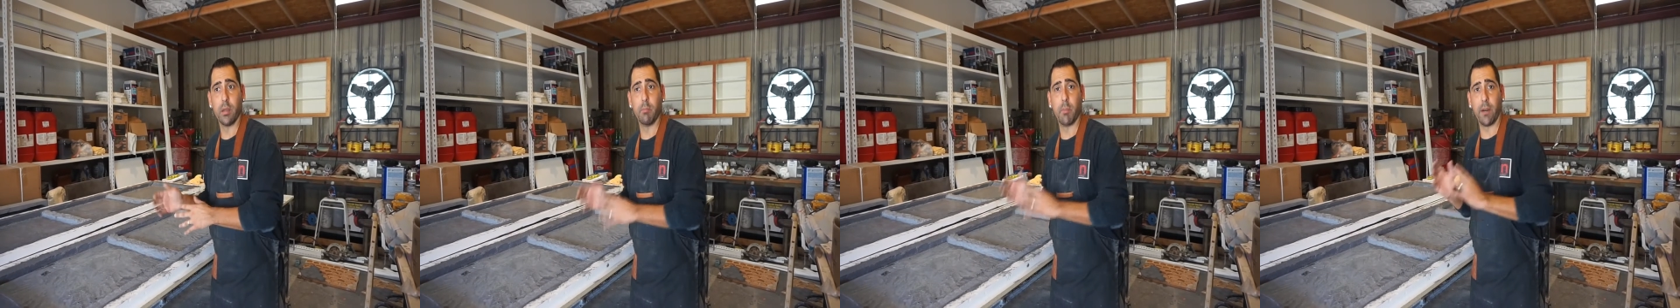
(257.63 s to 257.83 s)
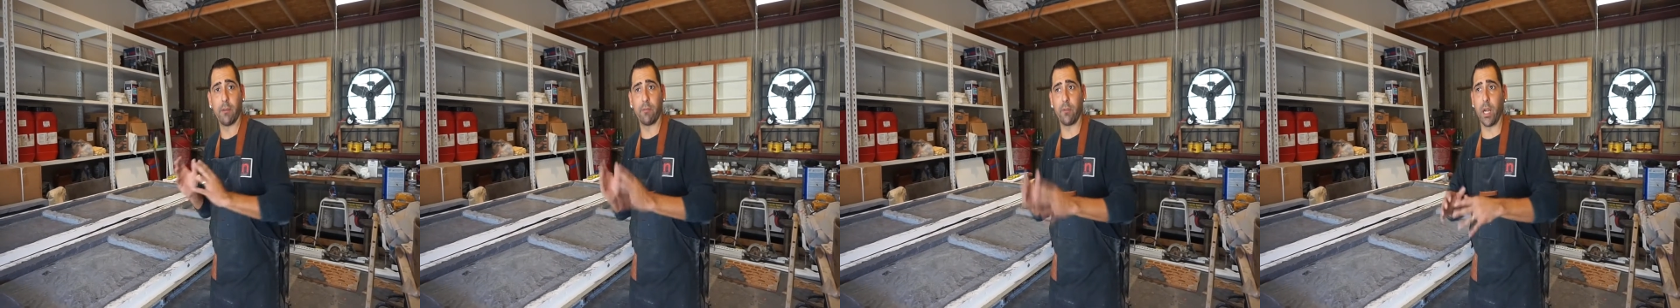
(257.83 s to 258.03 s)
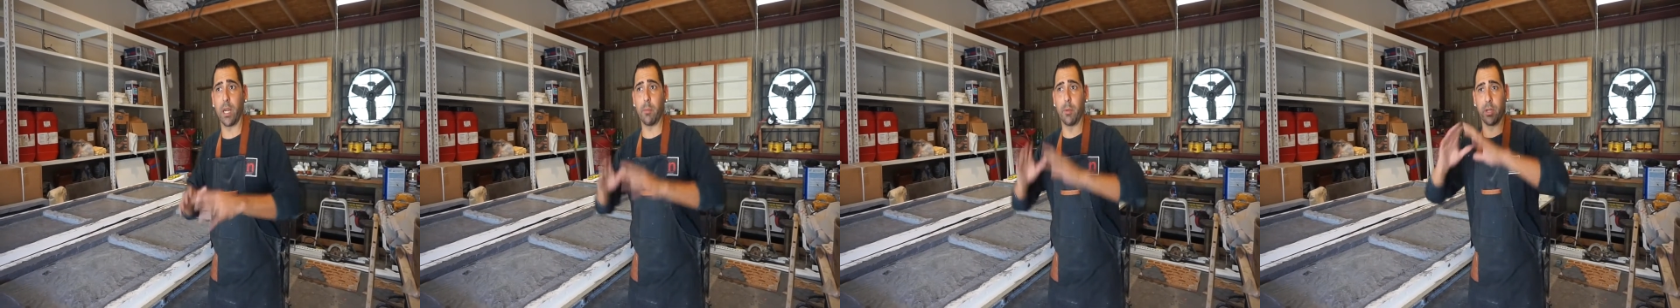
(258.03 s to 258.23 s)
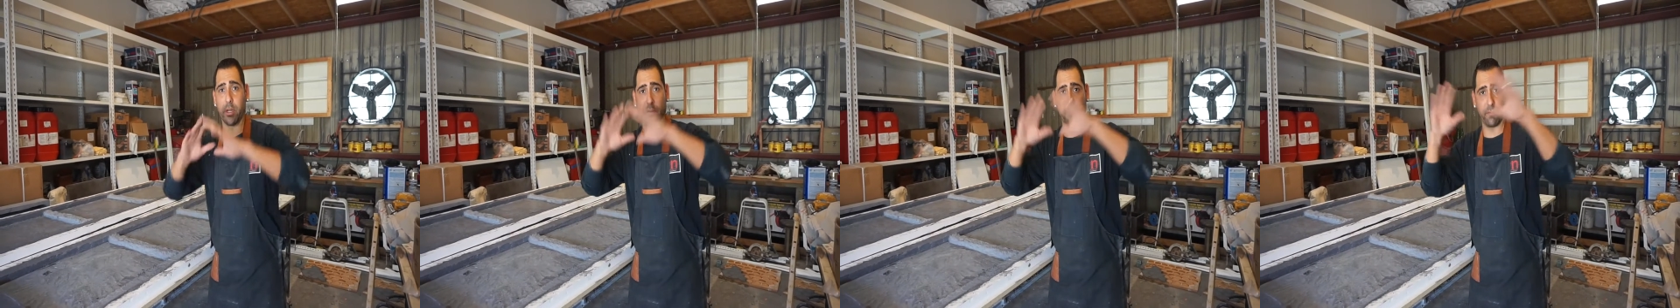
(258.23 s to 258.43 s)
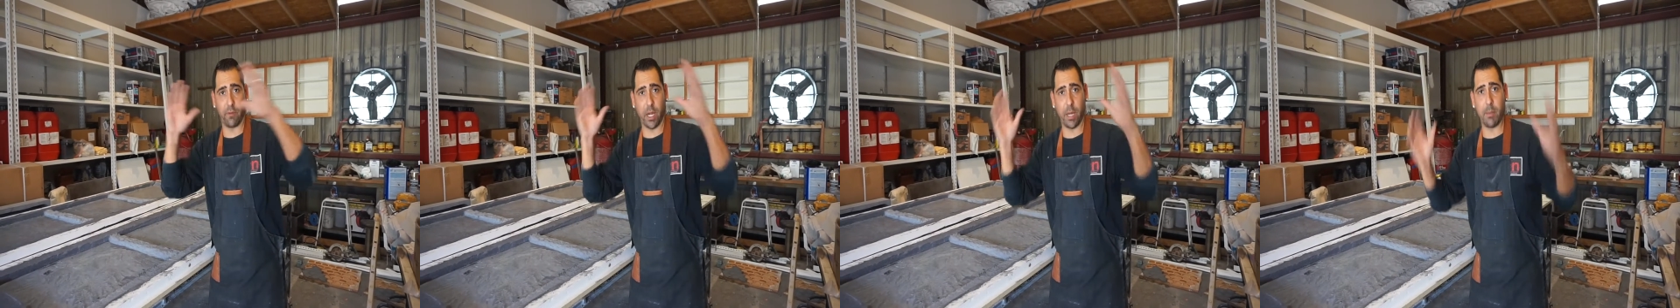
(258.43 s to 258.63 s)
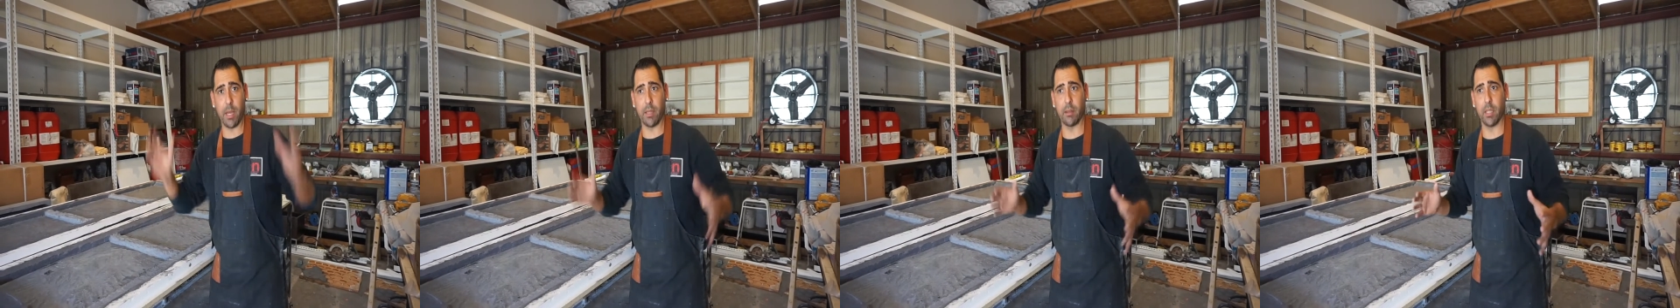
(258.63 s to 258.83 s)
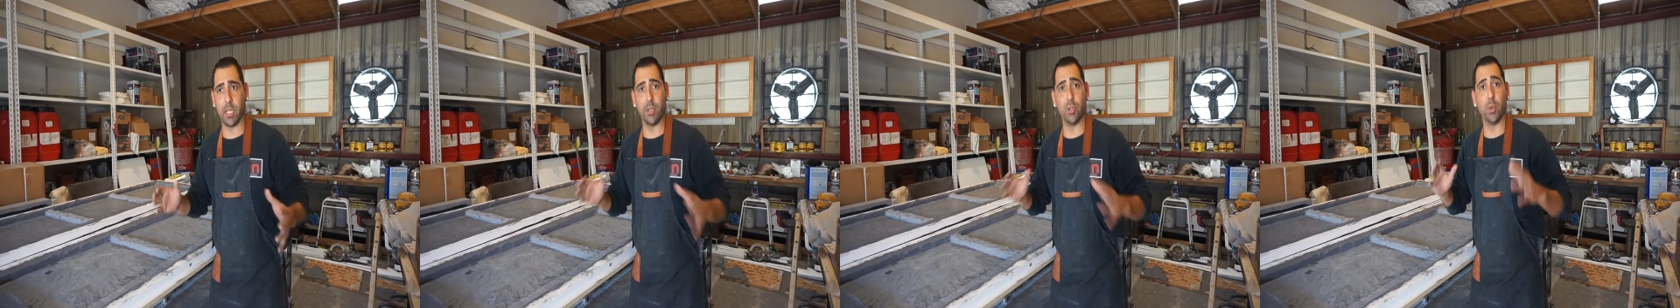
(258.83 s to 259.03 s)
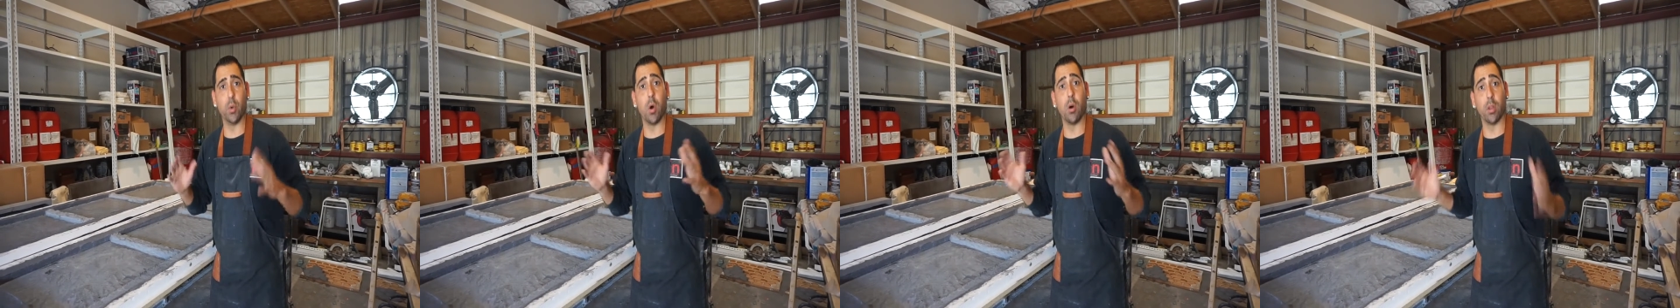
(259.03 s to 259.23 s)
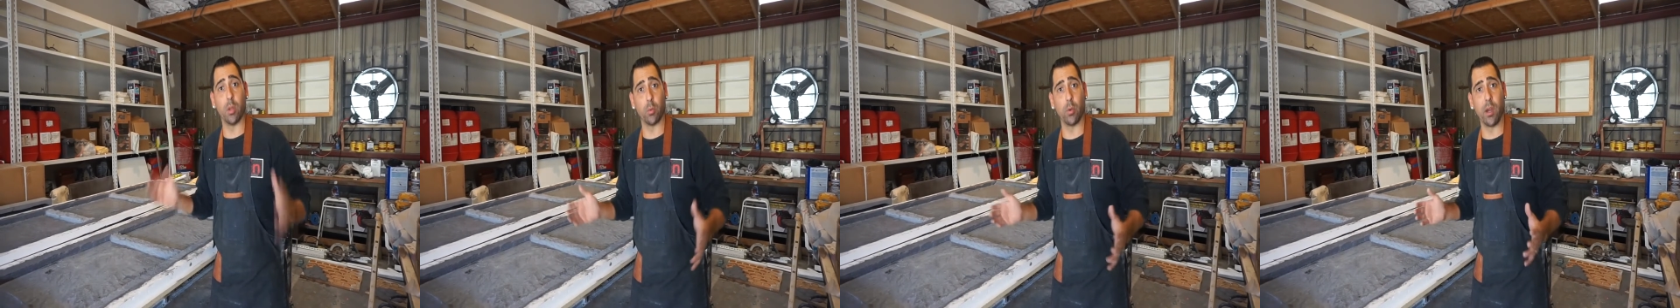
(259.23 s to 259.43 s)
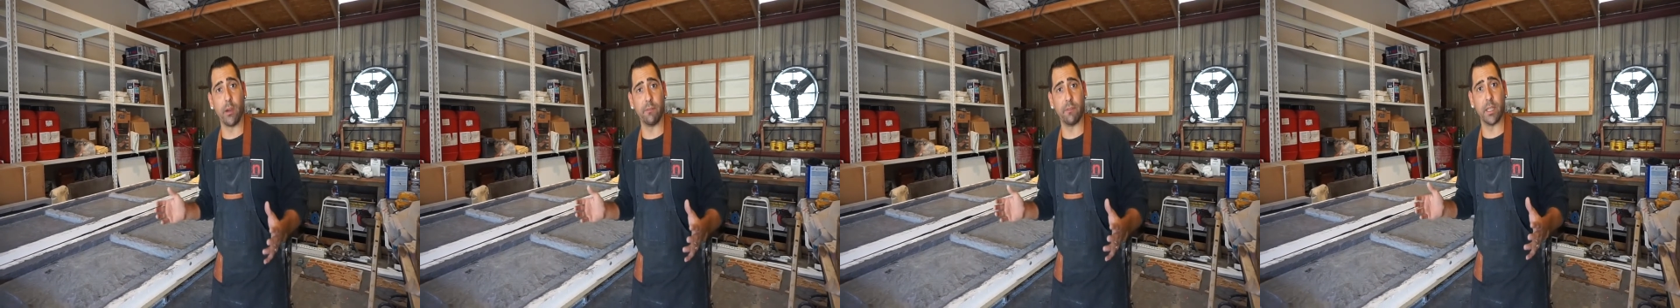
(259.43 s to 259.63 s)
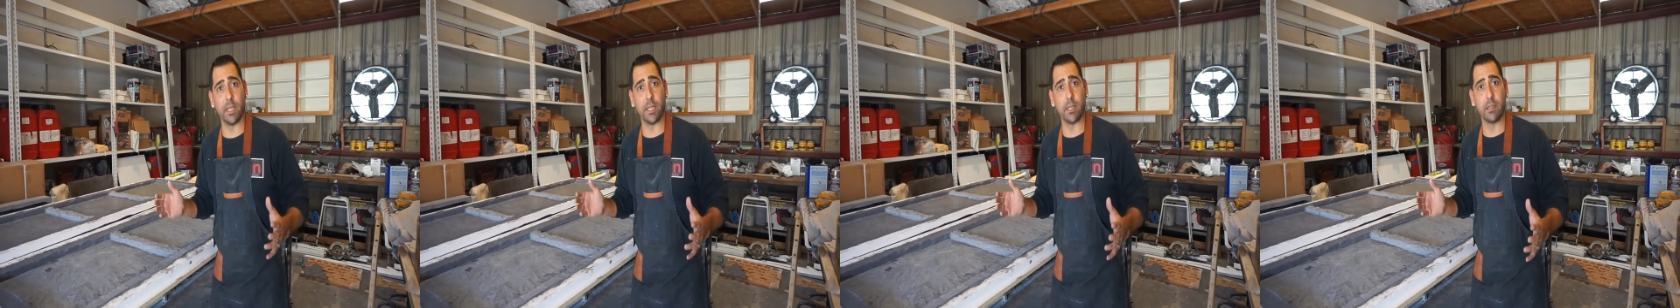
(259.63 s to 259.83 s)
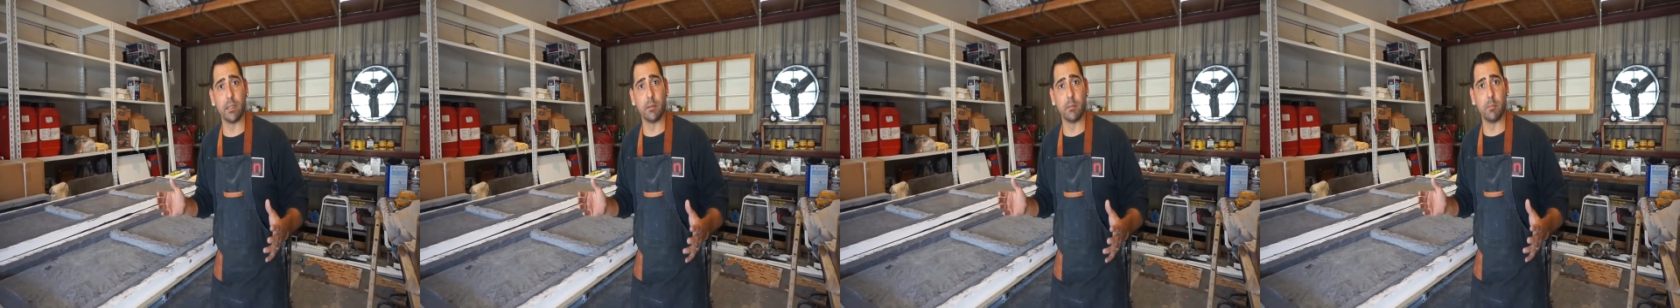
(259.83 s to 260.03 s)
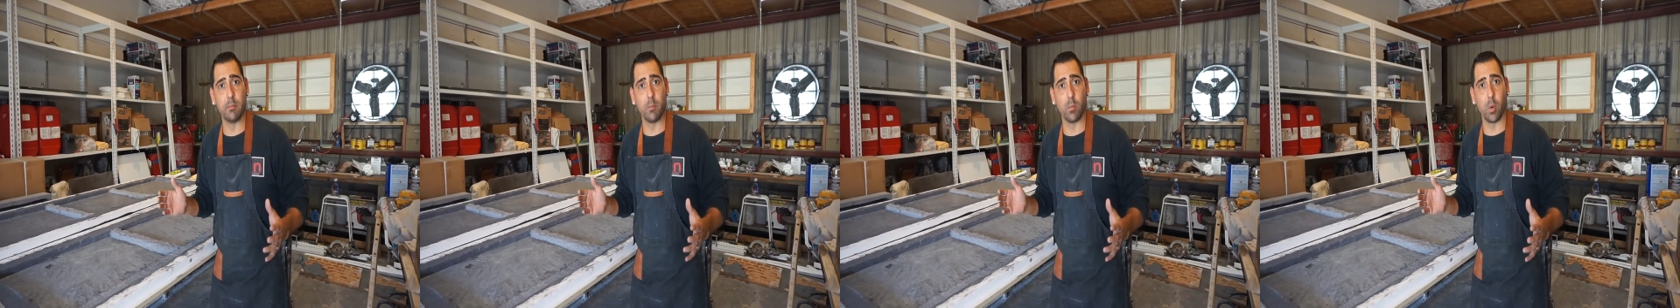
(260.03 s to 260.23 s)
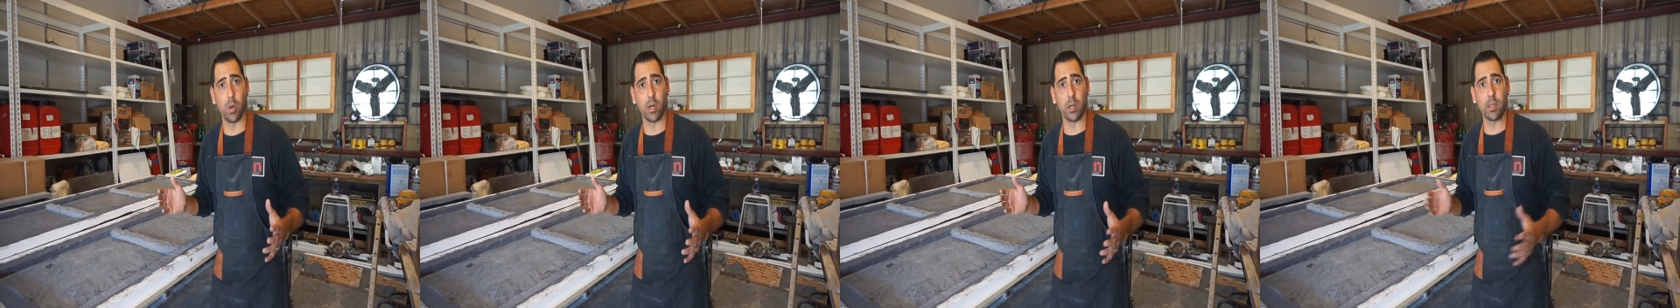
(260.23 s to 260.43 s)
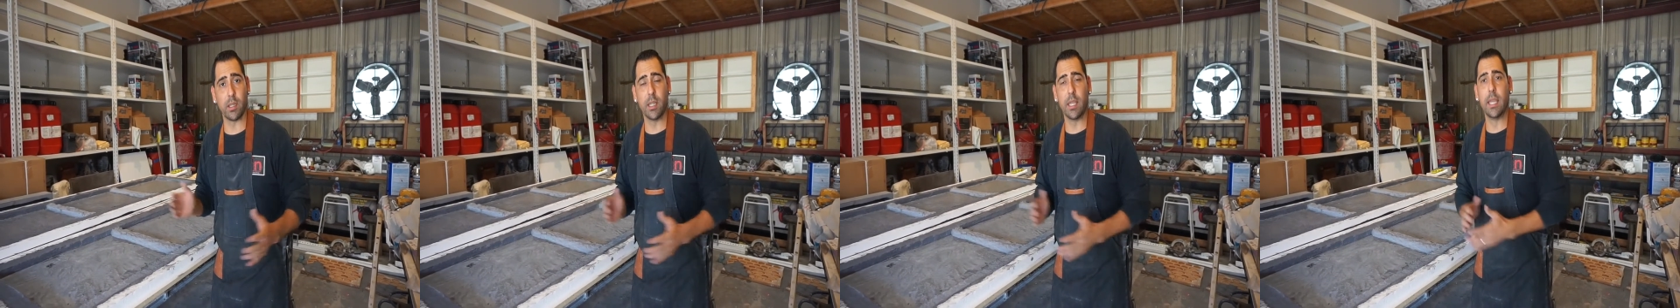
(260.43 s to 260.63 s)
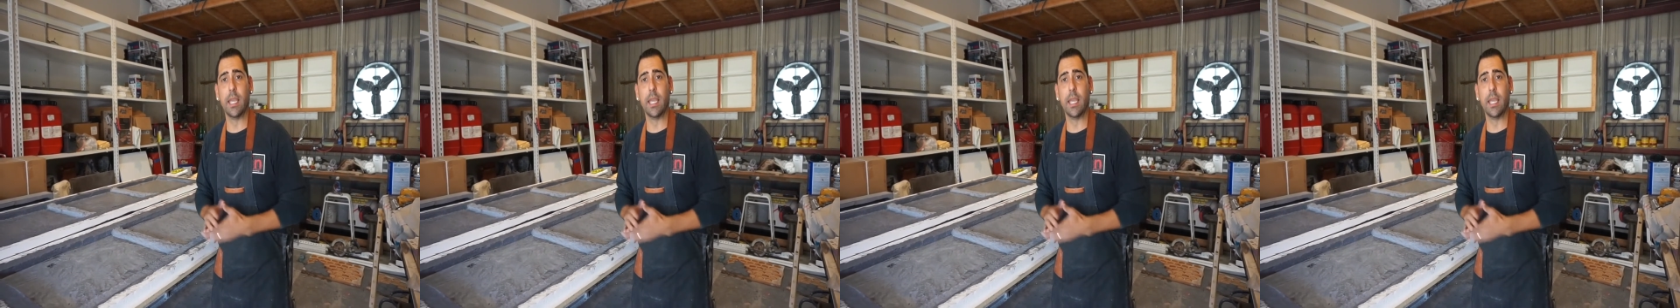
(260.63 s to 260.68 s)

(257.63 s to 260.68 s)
My framer can frame up and do all the roughing work,